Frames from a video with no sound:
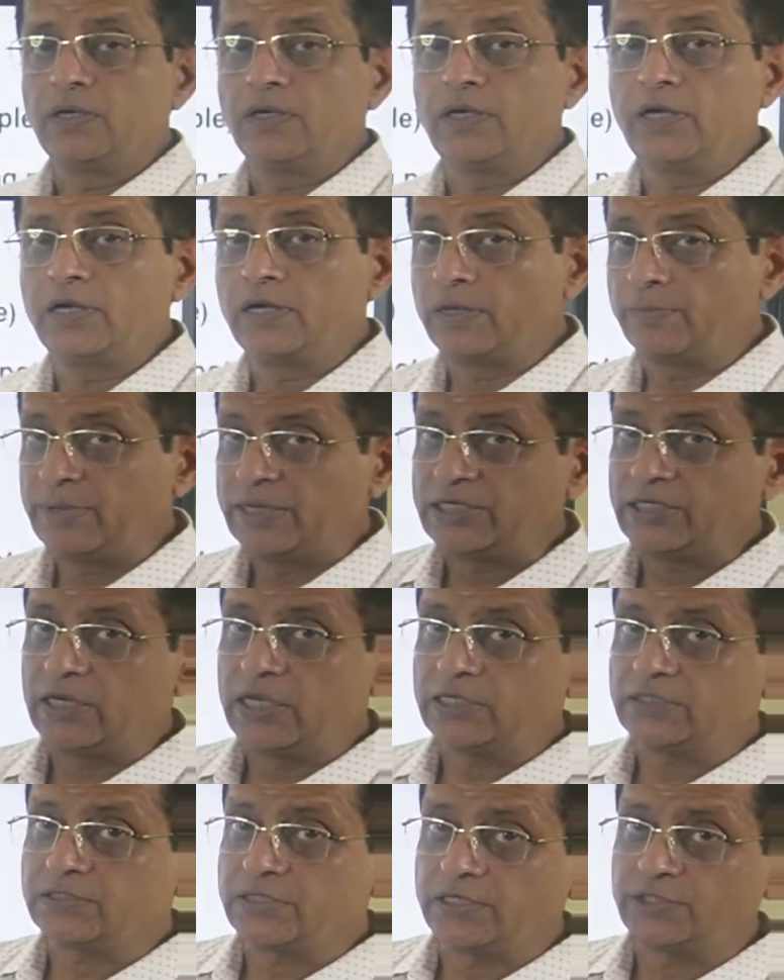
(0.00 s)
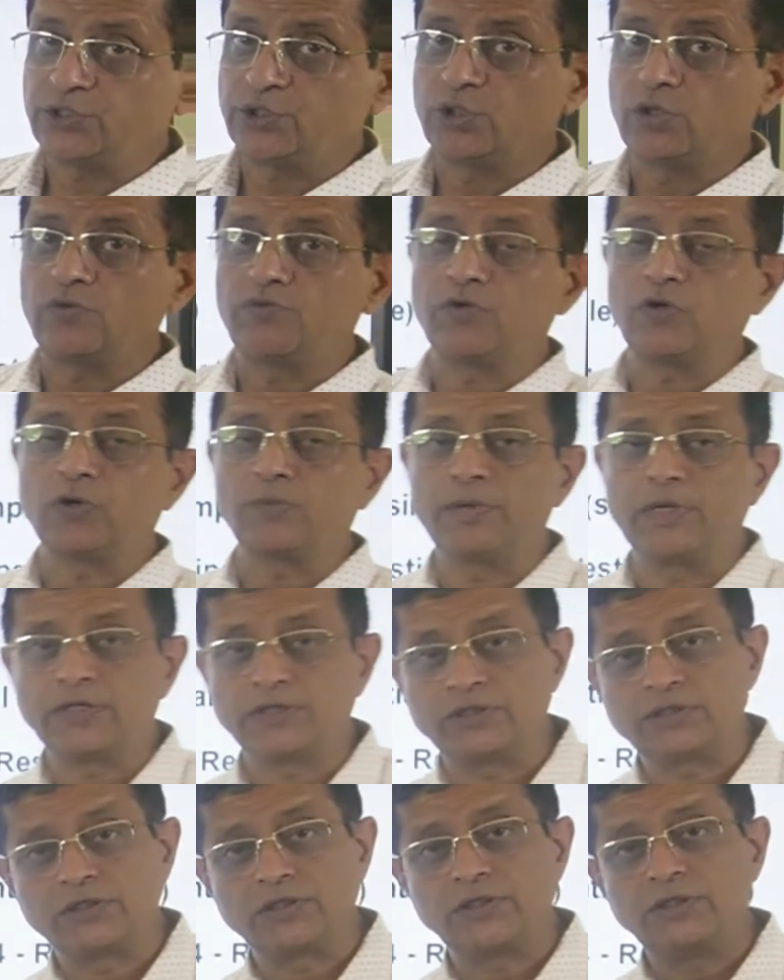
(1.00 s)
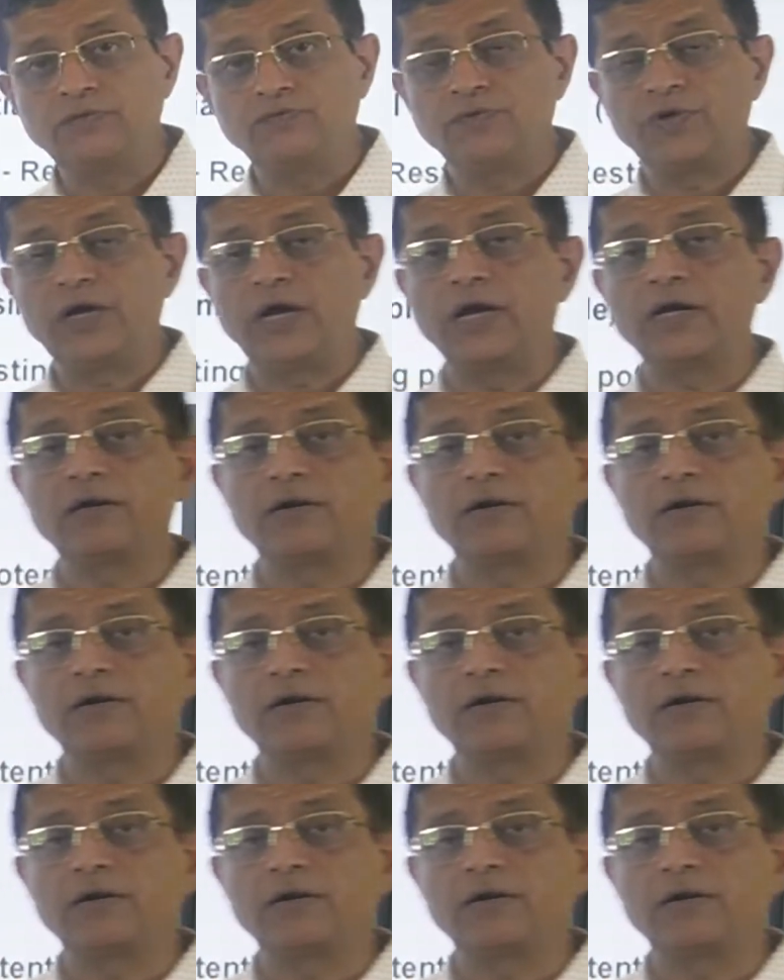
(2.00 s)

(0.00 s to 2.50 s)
In my last lecture of automaticity, we had